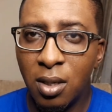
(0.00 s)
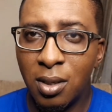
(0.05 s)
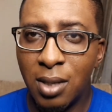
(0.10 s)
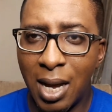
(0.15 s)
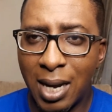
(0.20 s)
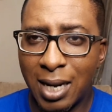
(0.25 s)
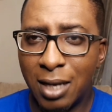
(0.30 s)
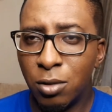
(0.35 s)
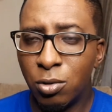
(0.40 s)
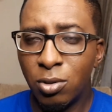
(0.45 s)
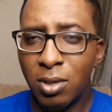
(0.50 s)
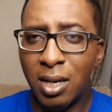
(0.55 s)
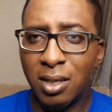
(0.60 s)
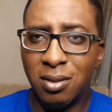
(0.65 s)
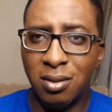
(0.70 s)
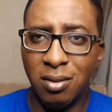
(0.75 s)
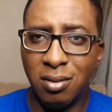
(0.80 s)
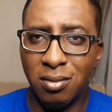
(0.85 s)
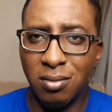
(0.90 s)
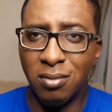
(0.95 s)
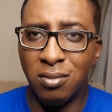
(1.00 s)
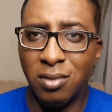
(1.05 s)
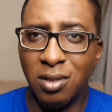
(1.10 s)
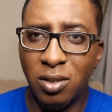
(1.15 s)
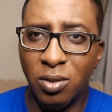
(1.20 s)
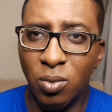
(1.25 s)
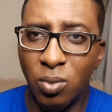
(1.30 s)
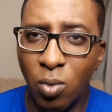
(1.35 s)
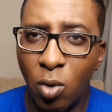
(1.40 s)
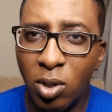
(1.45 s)
I can do that
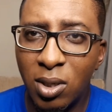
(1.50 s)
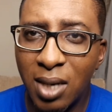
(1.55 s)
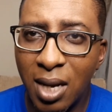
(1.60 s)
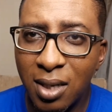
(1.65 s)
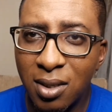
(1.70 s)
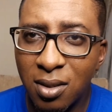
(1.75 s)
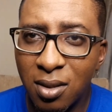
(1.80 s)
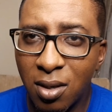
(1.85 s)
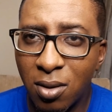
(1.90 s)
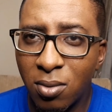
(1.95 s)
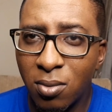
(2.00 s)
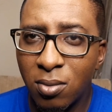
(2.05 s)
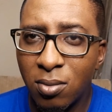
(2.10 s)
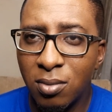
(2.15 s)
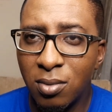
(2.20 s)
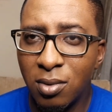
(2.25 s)
in one night now.